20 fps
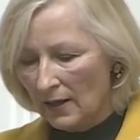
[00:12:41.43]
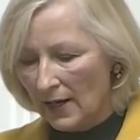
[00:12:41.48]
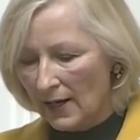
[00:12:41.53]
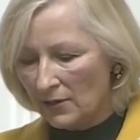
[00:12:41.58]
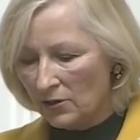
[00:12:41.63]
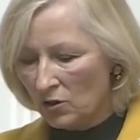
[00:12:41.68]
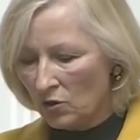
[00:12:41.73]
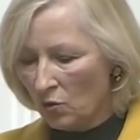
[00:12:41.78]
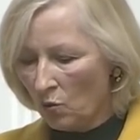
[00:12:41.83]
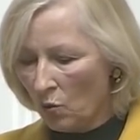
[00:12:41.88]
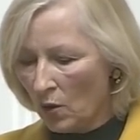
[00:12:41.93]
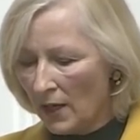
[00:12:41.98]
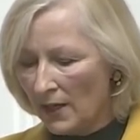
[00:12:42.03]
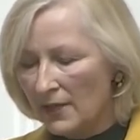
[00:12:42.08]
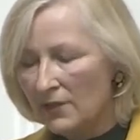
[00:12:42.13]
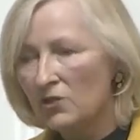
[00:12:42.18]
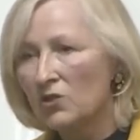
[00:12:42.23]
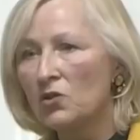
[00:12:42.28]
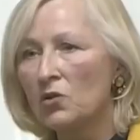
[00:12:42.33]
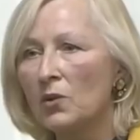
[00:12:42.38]
as to what
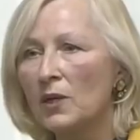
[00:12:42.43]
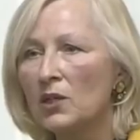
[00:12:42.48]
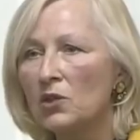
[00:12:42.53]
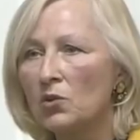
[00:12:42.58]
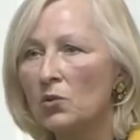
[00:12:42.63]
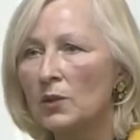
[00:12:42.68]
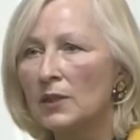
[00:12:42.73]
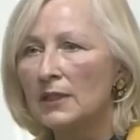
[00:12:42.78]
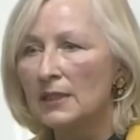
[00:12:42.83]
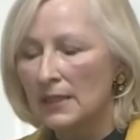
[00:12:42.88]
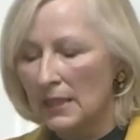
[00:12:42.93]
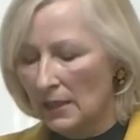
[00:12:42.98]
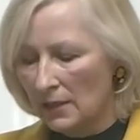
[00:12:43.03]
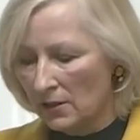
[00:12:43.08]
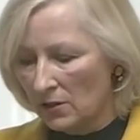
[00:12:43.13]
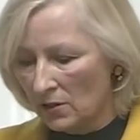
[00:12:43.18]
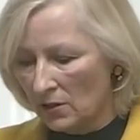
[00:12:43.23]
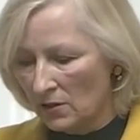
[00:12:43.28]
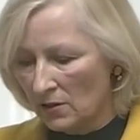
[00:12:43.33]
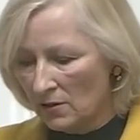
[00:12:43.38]
it's doing to its
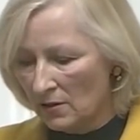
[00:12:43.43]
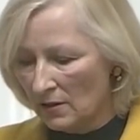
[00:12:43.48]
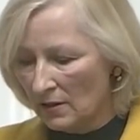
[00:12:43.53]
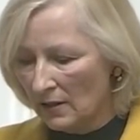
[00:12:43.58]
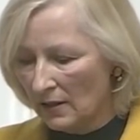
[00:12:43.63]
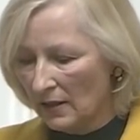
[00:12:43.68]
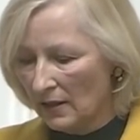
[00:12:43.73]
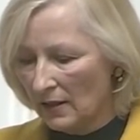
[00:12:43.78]
citizens?